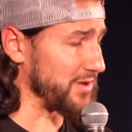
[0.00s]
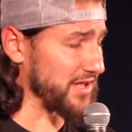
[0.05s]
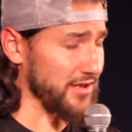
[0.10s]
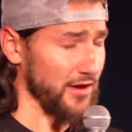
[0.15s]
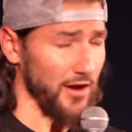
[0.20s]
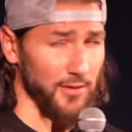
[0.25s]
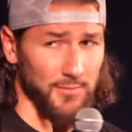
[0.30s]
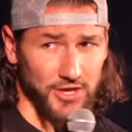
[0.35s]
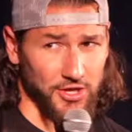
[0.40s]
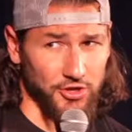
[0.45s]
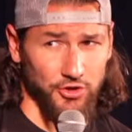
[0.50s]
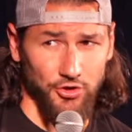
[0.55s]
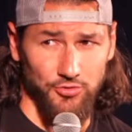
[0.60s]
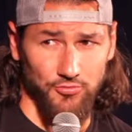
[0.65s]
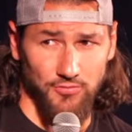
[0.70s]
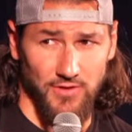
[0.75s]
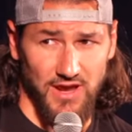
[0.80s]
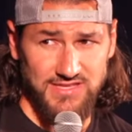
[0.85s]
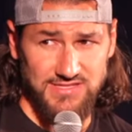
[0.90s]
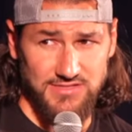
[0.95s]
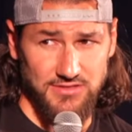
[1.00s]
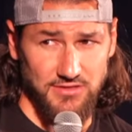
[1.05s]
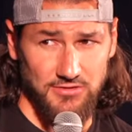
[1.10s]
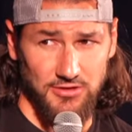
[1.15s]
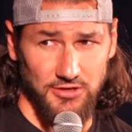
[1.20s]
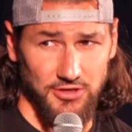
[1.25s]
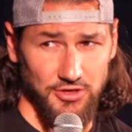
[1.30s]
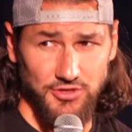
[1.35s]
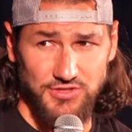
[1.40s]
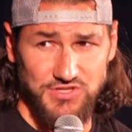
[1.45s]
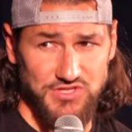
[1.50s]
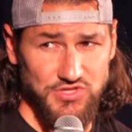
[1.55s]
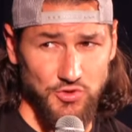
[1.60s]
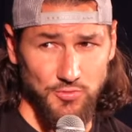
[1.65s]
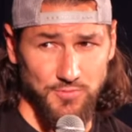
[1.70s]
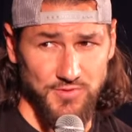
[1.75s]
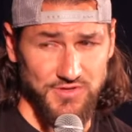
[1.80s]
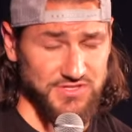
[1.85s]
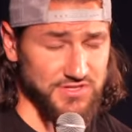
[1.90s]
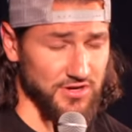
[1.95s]
become a good wrestler, a good
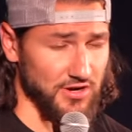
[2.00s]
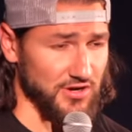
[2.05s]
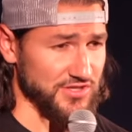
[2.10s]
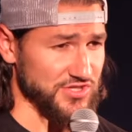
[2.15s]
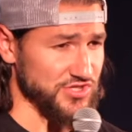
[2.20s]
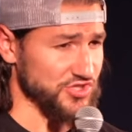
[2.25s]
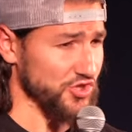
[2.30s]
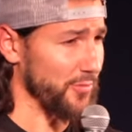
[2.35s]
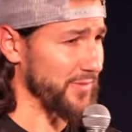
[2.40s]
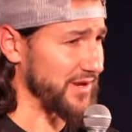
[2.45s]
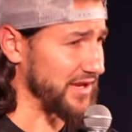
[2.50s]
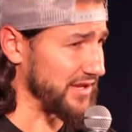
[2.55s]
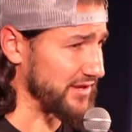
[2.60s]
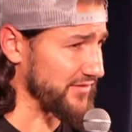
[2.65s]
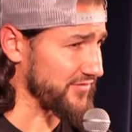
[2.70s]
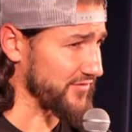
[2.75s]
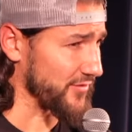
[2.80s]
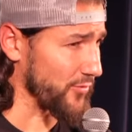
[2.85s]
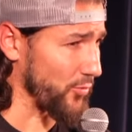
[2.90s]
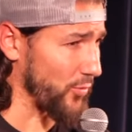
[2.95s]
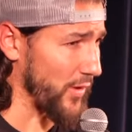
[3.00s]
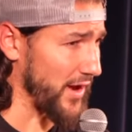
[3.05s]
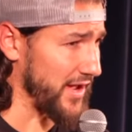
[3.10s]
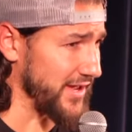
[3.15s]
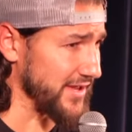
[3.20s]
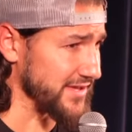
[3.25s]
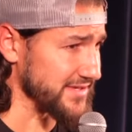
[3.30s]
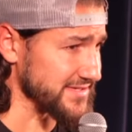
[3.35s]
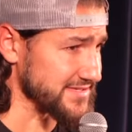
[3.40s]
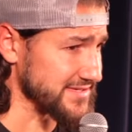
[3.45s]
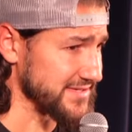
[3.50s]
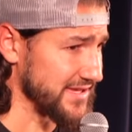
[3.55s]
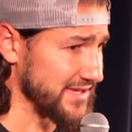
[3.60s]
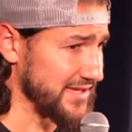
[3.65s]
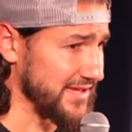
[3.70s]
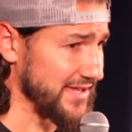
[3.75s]
superstar in so many different ways.